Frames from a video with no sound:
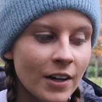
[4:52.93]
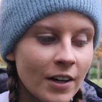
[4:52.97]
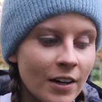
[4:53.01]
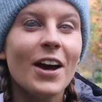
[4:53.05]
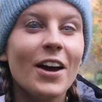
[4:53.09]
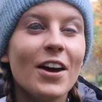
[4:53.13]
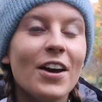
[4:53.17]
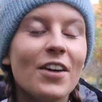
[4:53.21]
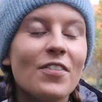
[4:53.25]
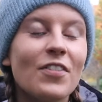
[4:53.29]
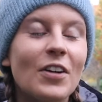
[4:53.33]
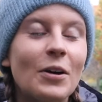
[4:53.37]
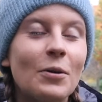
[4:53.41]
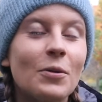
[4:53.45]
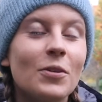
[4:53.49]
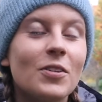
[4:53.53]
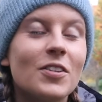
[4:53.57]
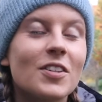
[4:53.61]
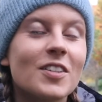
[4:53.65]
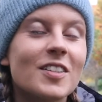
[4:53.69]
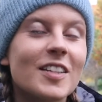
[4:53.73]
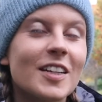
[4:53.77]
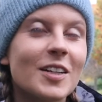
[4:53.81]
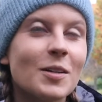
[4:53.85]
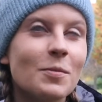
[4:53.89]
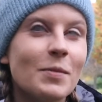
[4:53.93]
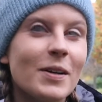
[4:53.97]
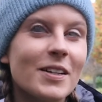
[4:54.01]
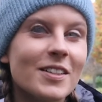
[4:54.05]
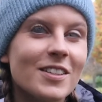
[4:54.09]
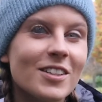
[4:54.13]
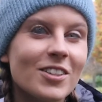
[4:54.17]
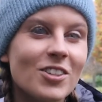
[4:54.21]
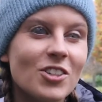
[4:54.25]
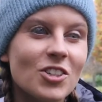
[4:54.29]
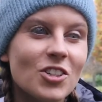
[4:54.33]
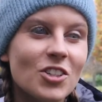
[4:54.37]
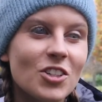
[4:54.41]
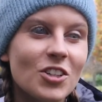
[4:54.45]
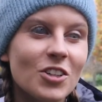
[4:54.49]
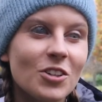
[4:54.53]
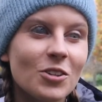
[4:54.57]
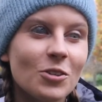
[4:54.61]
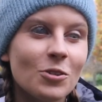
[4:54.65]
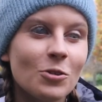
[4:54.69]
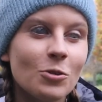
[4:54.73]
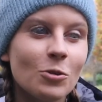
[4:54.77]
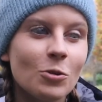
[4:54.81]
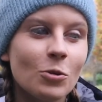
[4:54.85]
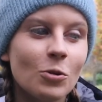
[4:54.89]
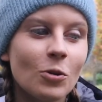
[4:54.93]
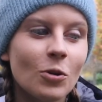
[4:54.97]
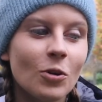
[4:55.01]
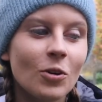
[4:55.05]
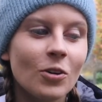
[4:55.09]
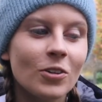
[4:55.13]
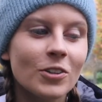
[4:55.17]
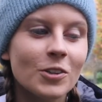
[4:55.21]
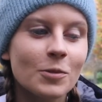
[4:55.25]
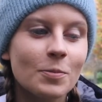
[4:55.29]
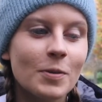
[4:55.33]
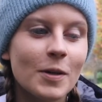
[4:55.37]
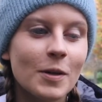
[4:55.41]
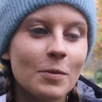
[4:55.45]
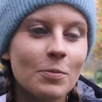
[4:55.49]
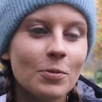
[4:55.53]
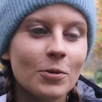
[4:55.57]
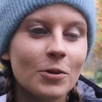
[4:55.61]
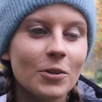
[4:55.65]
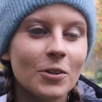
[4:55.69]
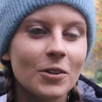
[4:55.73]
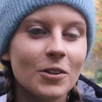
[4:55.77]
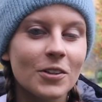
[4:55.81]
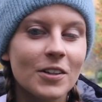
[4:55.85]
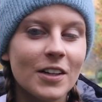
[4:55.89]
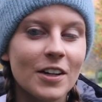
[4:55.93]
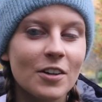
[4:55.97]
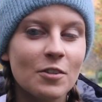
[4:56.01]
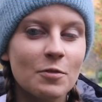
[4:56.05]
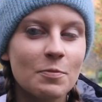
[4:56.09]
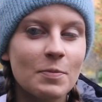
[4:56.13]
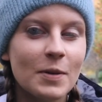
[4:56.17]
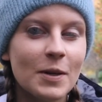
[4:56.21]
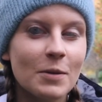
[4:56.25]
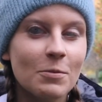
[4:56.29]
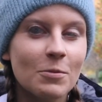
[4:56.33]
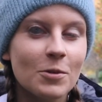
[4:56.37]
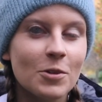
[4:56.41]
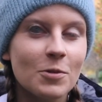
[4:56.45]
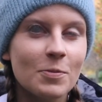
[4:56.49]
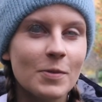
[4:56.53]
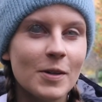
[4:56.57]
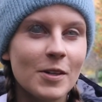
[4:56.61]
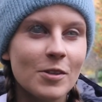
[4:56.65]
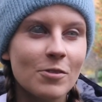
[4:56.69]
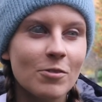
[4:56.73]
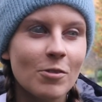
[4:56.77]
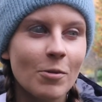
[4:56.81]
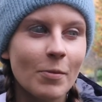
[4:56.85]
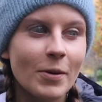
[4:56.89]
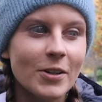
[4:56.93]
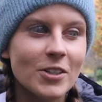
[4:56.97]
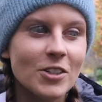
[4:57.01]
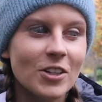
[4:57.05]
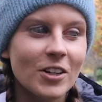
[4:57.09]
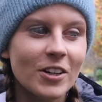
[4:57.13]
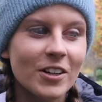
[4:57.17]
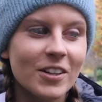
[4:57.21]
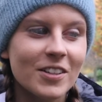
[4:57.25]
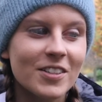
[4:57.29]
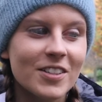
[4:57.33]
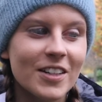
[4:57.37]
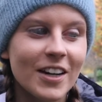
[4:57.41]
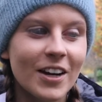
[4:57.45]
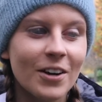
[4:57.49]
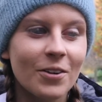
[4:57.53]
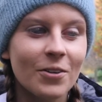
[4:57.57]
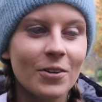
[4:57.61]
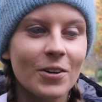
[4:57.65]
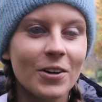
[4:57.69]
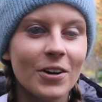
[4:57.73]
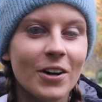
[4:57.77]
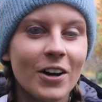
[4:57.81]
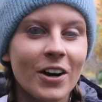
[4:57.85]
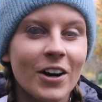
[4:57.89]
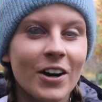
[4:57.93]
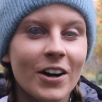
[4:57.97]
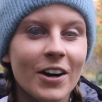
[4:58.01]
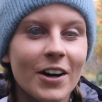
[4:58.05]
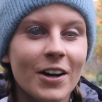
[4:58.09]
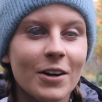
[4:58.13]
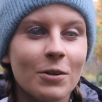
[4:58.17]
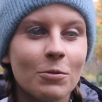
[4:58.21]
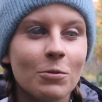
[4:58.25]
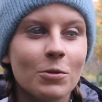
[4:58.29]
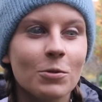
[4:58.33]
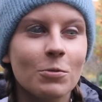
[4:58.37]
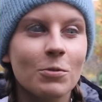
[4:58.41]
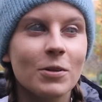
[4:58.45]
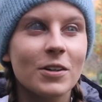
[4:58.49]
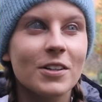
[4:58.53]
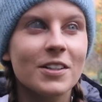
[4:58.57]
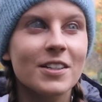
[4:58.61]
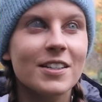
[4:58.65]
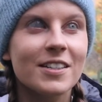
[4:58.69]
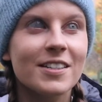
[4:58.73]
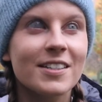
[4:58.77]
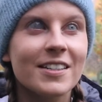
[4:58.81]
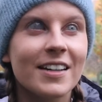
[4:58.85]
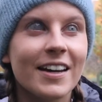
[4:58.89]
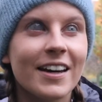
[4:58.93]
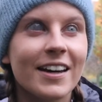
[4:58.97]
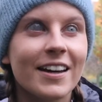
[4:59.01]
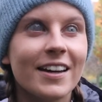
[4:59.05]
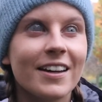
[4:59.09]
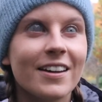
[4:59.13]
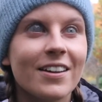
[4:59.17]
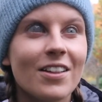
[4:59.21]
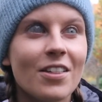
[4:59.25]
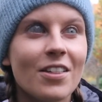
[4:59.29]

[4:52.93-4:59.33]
If I was to send a message to all the people that have been with me through my darkest hour, I would want to say